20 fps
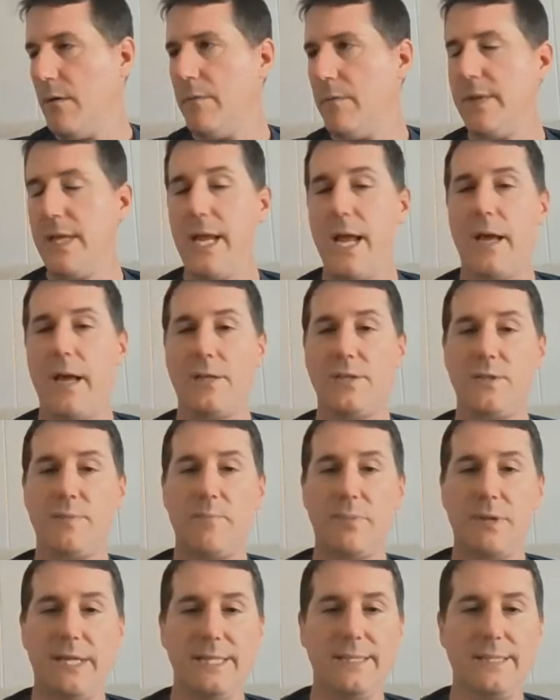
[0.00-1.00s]

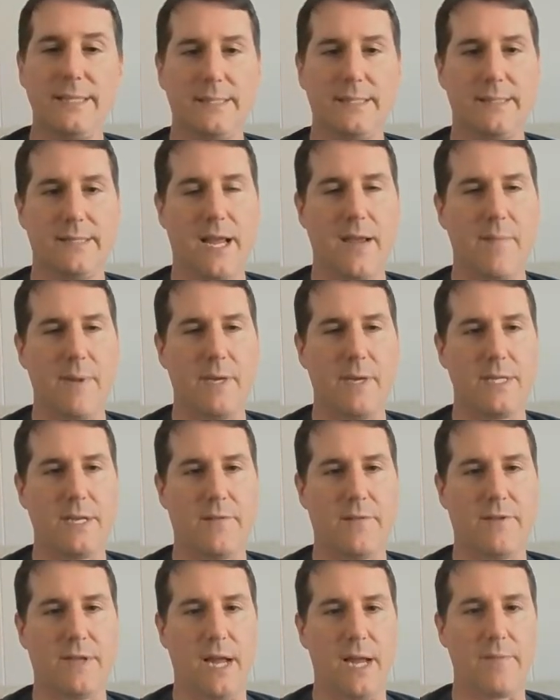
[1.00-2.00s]
explicit statement
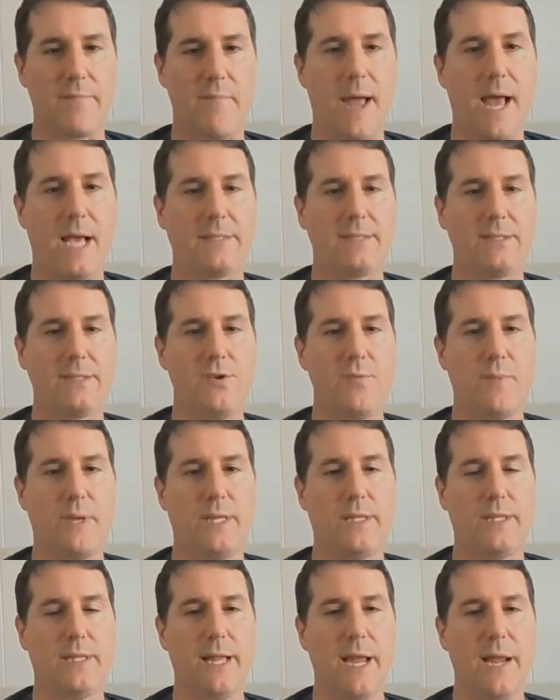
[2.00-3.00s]
of like mass
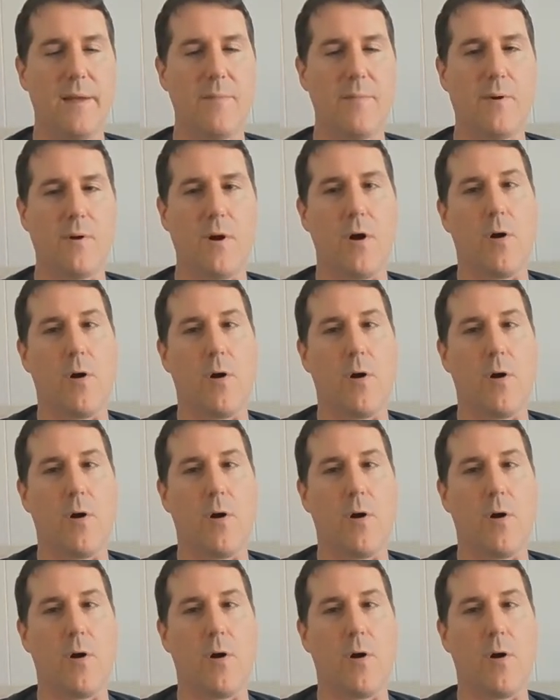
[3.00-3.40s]
human labor,